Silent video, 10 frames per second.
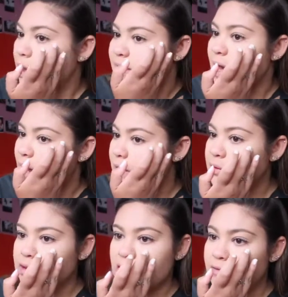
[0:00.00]
Yeah, I
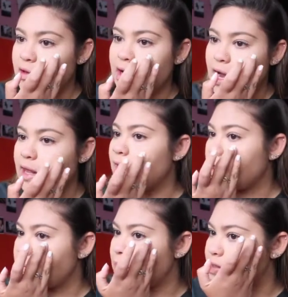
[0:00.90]
don't love their
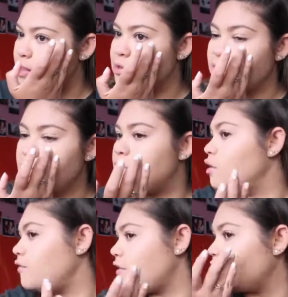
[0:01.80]
highlighter because I don't
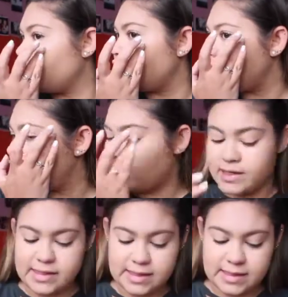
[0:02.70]
know if I really love the
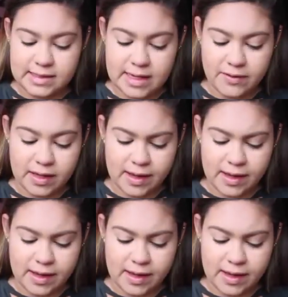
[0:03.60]
consistency of it.